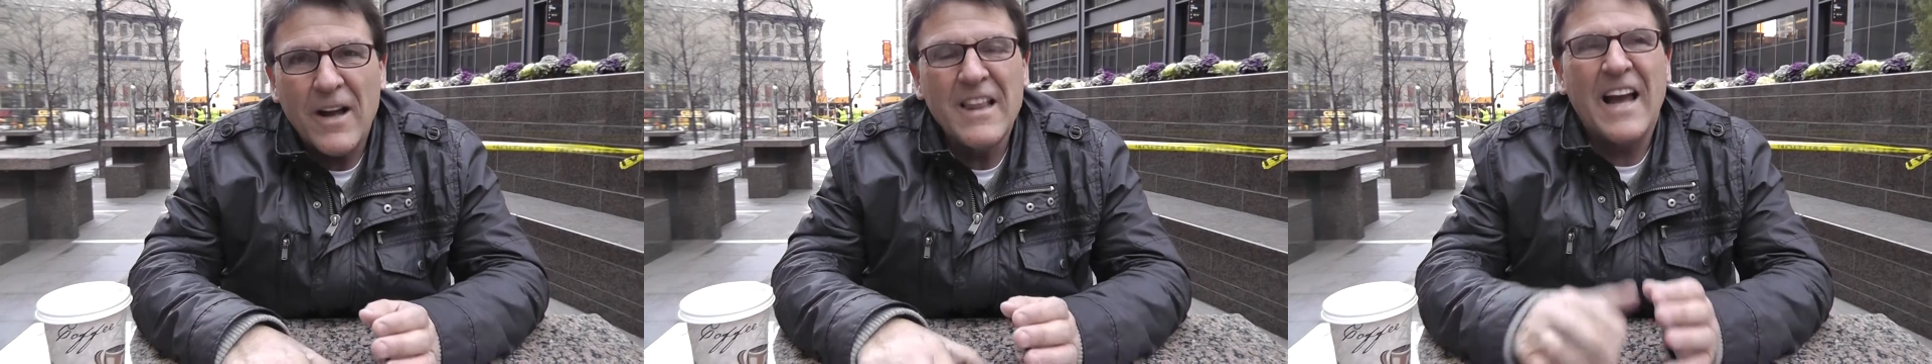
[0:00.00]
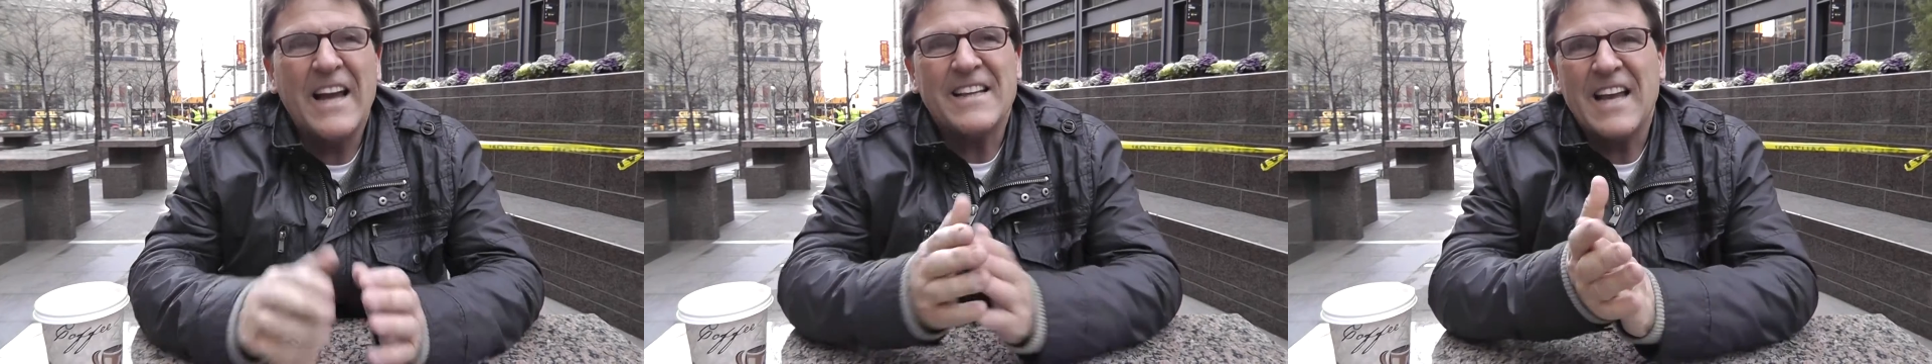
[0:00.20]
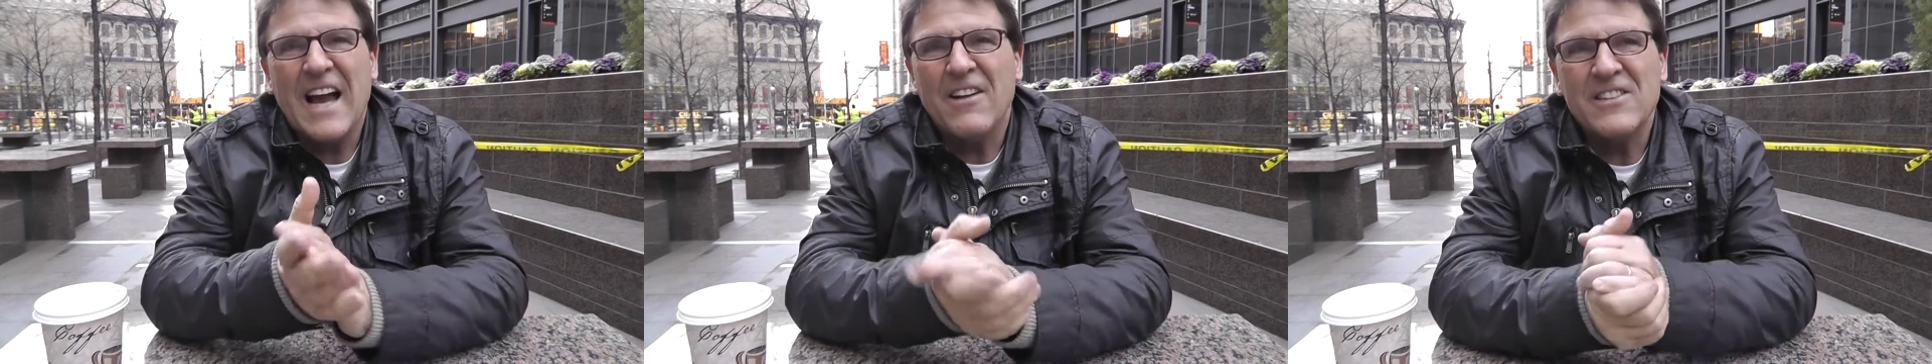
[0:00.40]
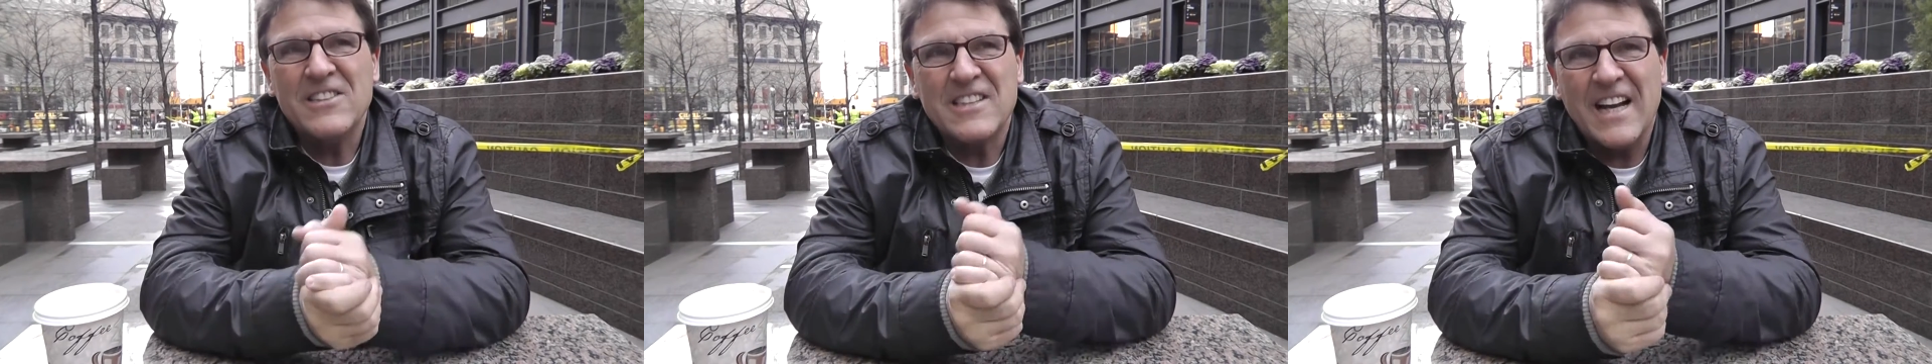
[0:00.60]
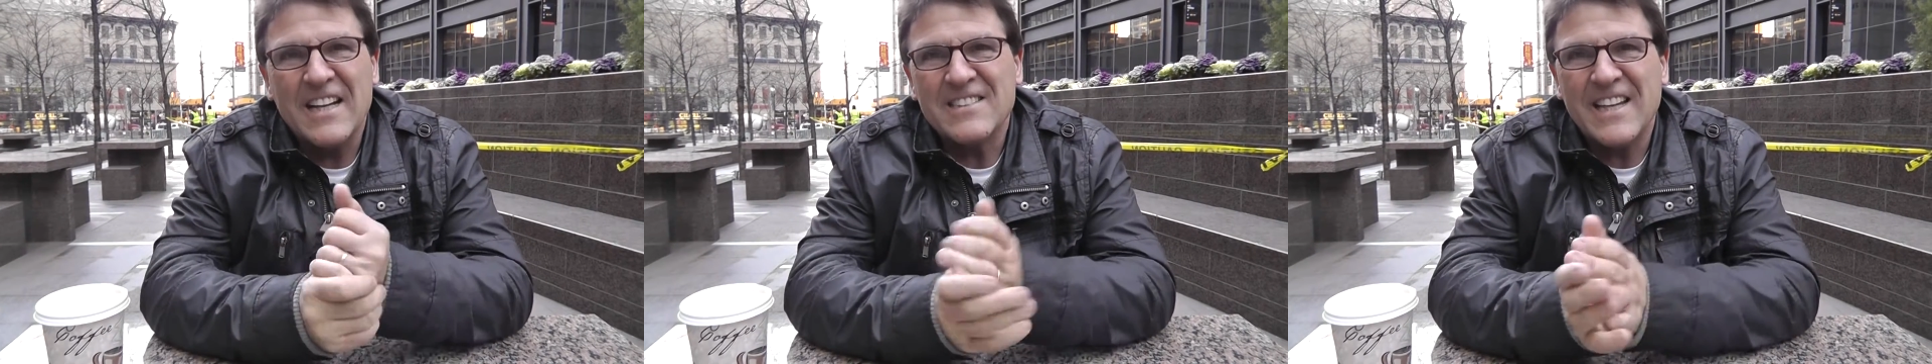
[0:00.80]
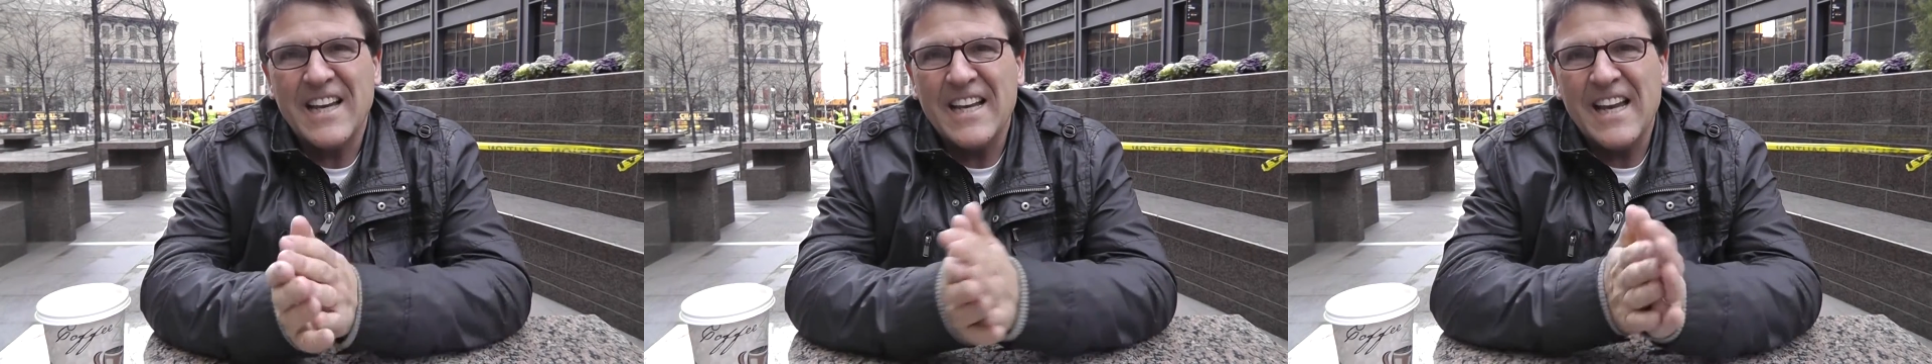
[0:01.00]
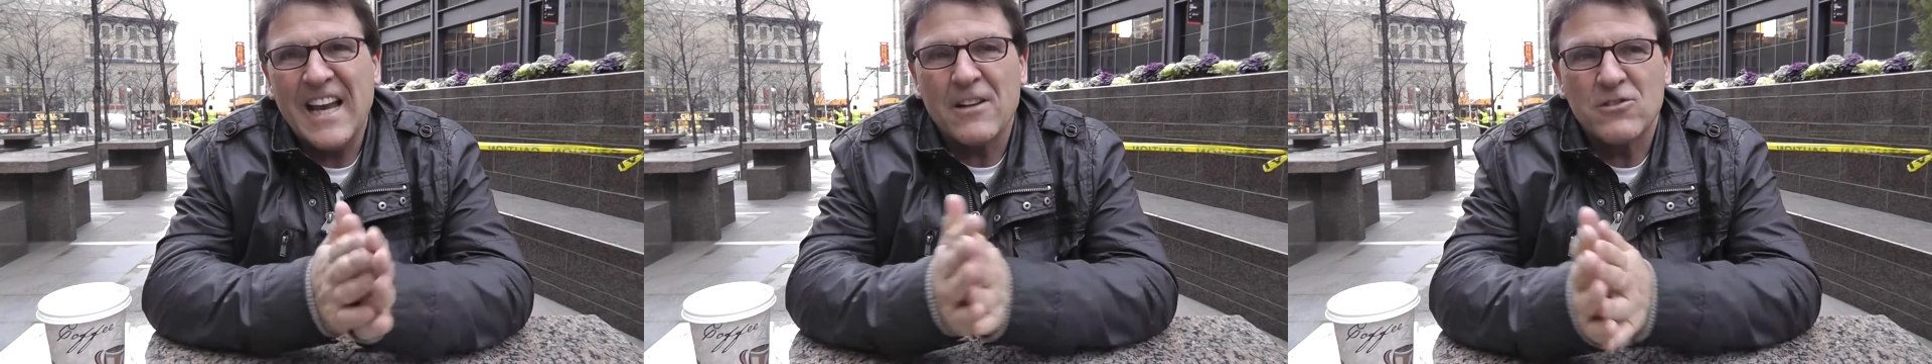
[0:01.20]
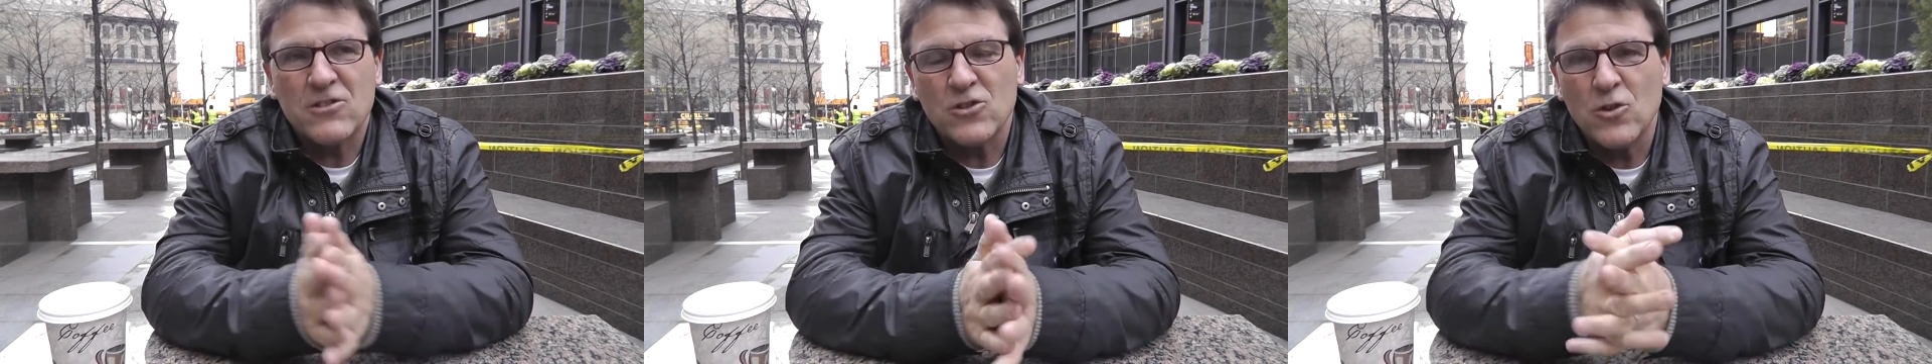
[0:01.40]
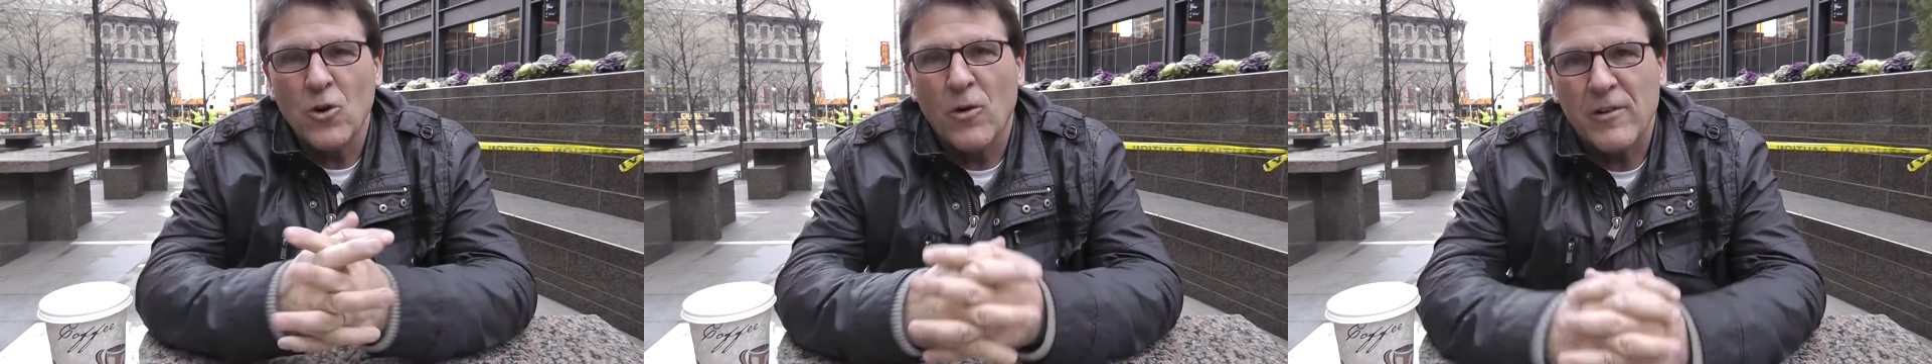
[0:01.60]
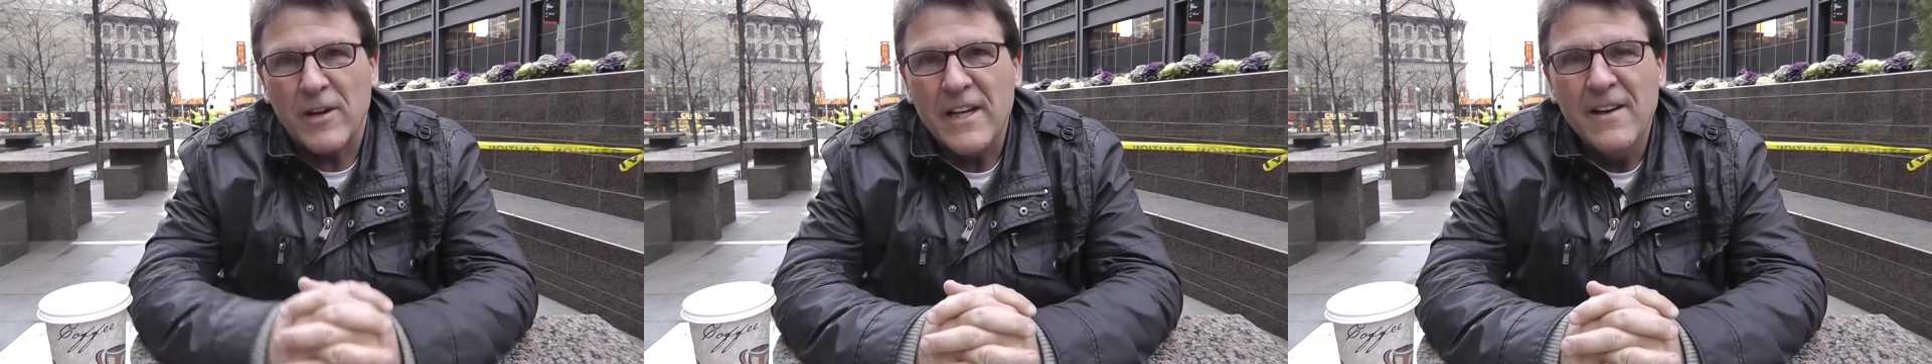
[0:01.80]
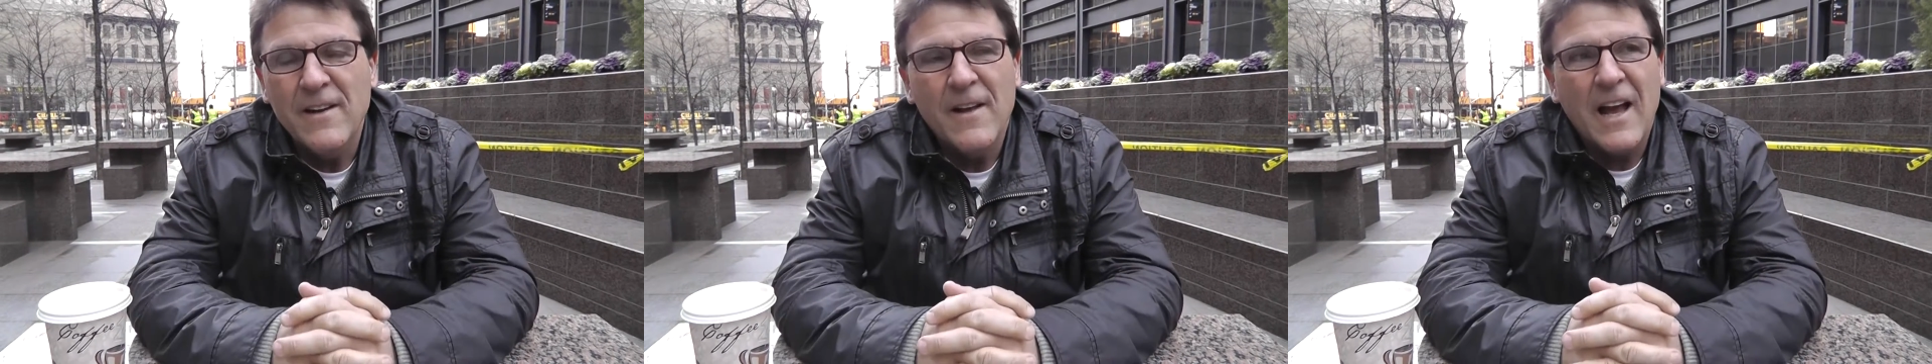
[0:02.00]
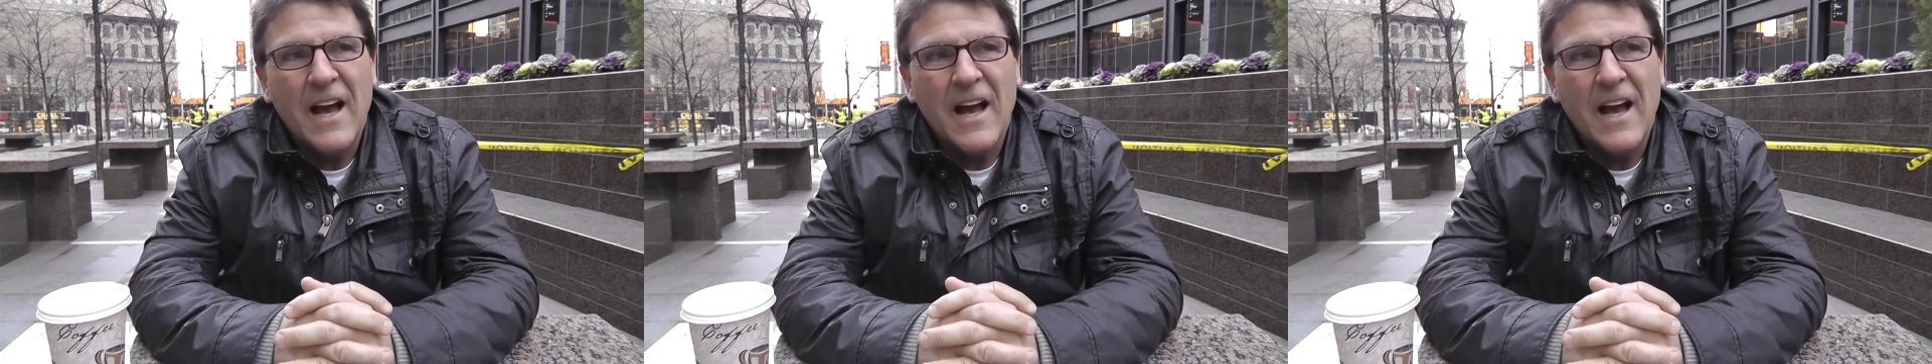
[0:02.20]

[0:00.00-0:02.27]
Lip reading: I liked how these guys are getting out the story.